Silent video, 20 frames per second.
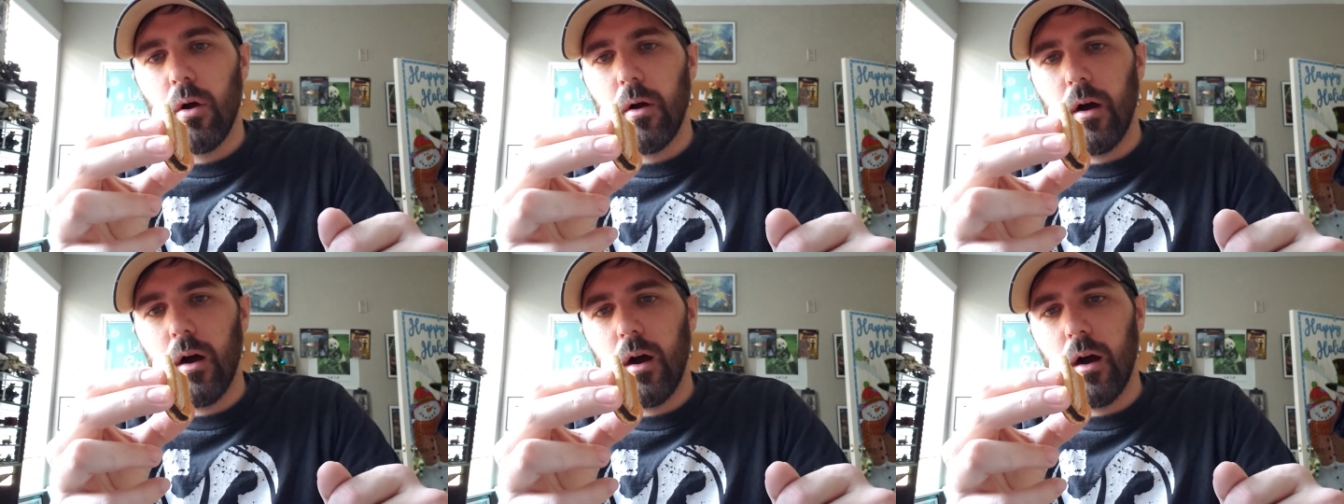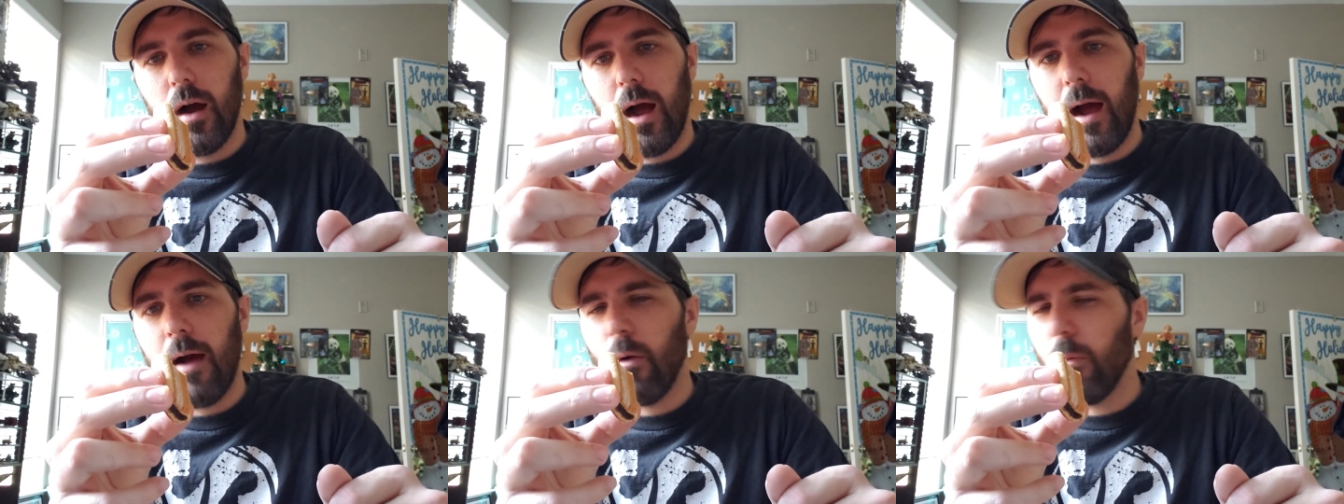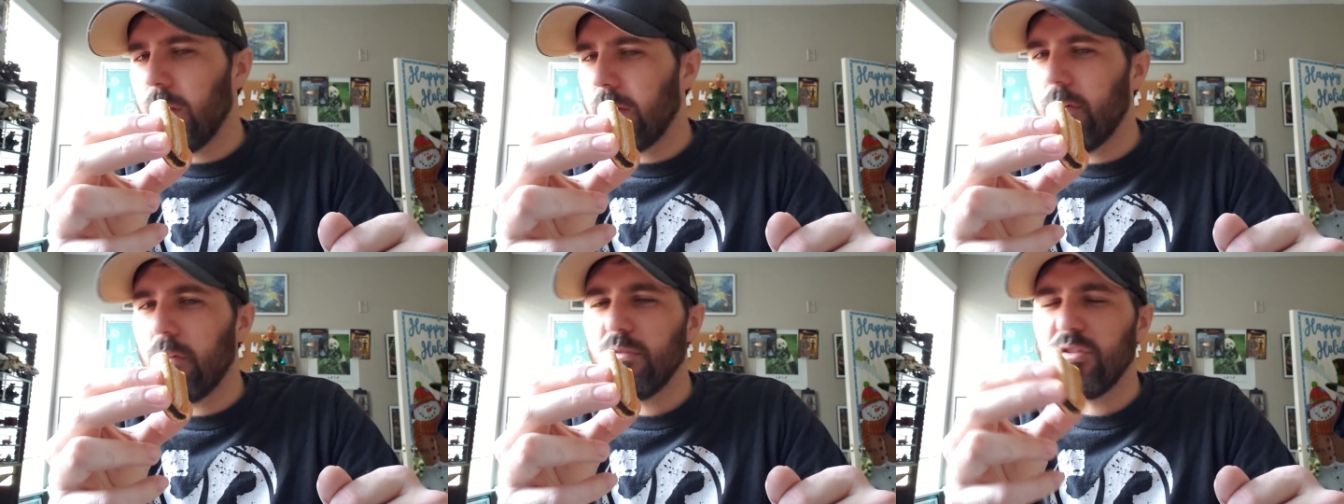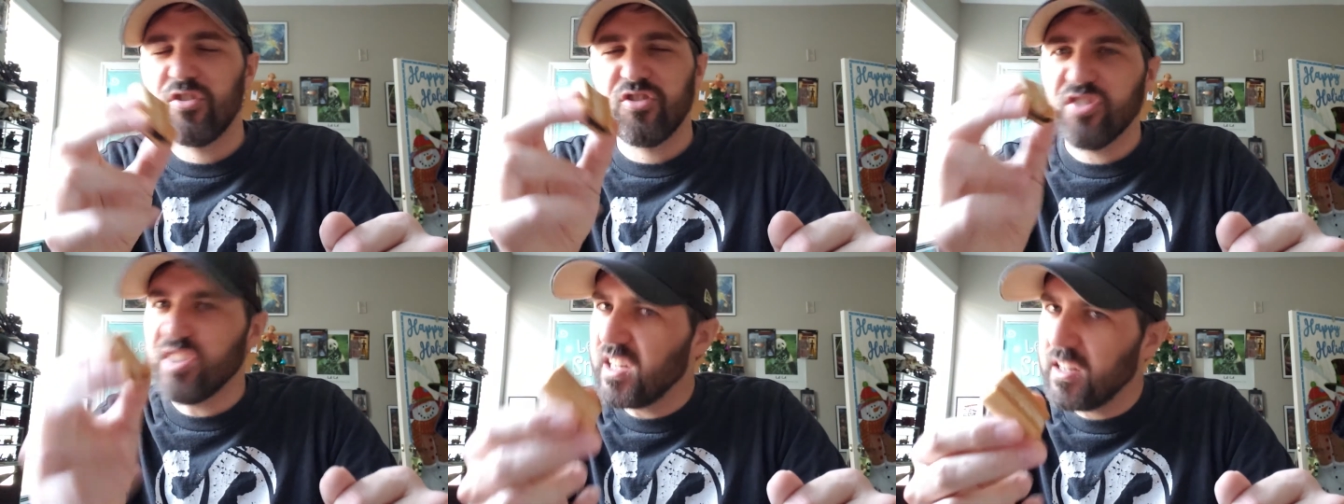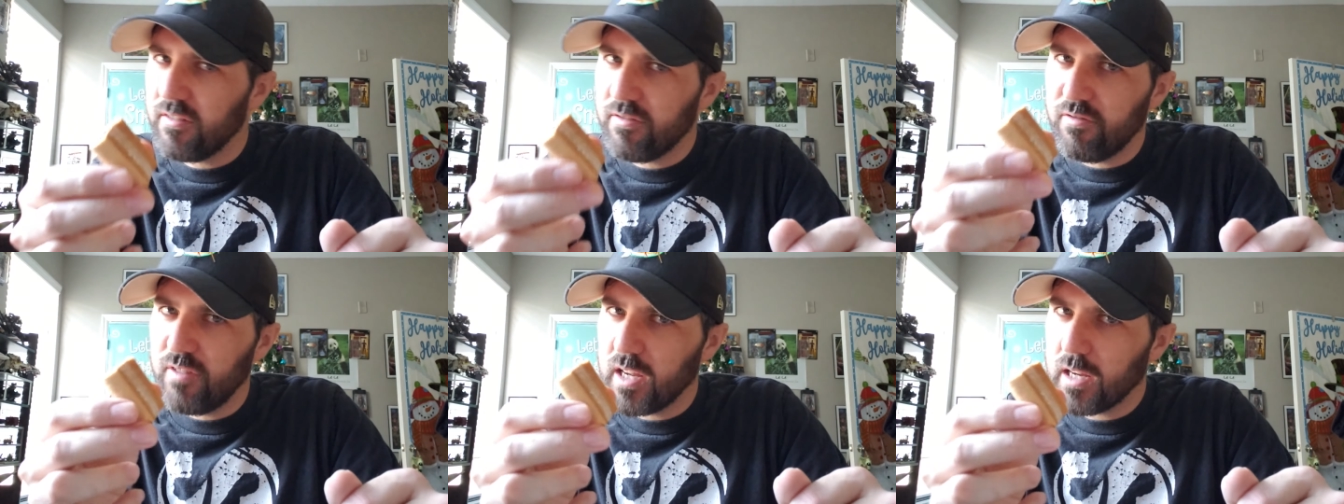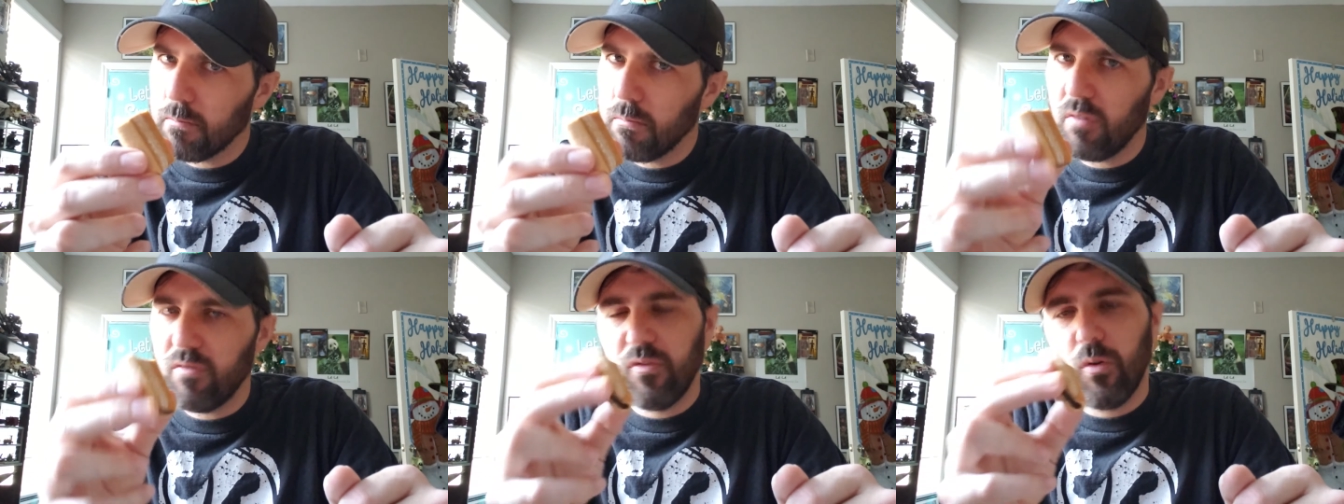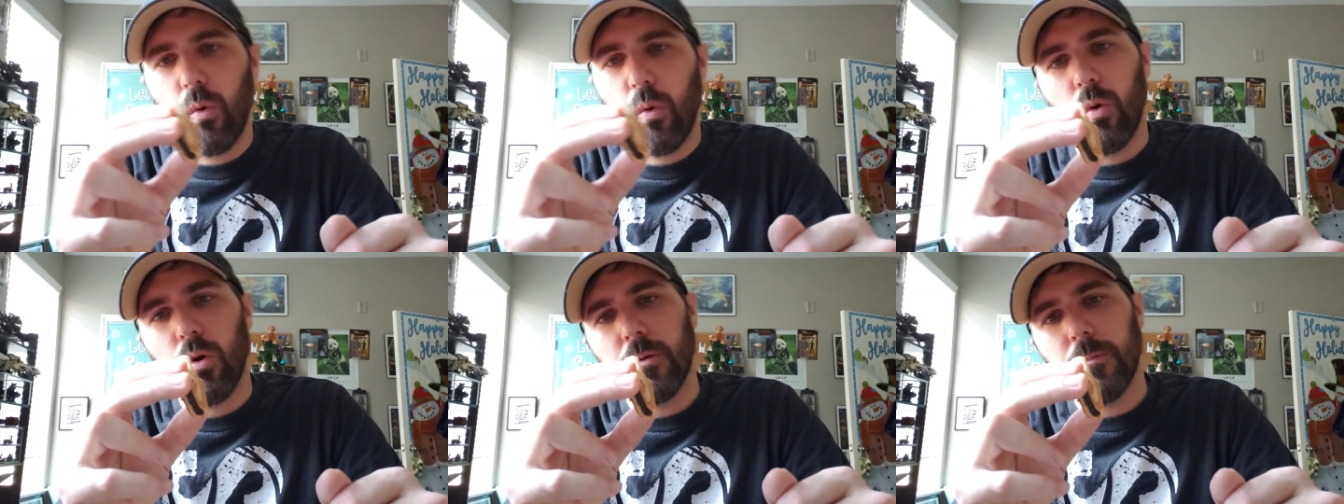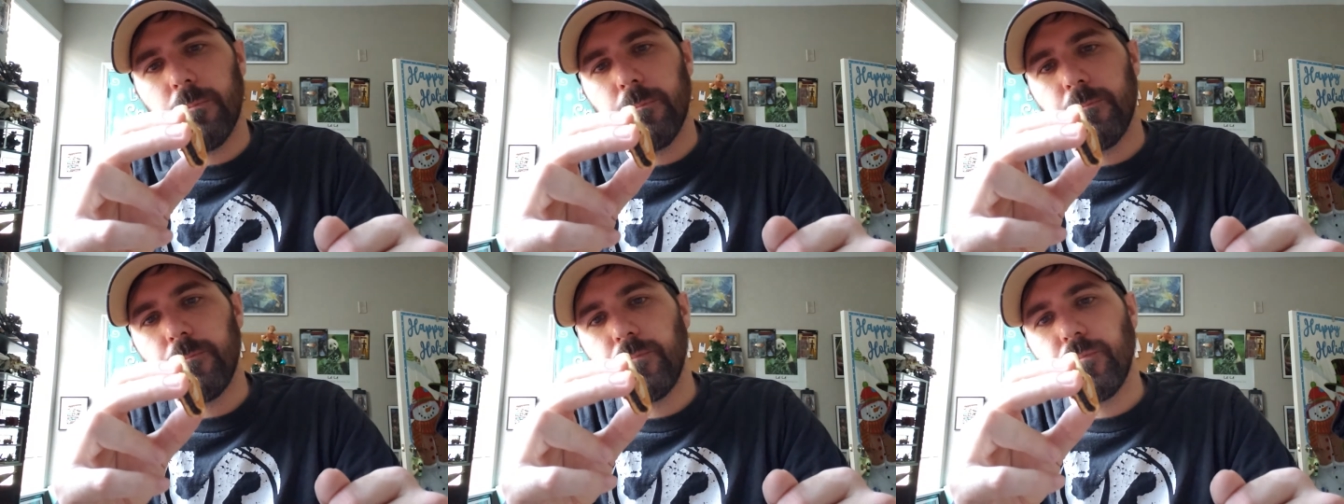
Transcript: I don't think I've ever seen a fig before.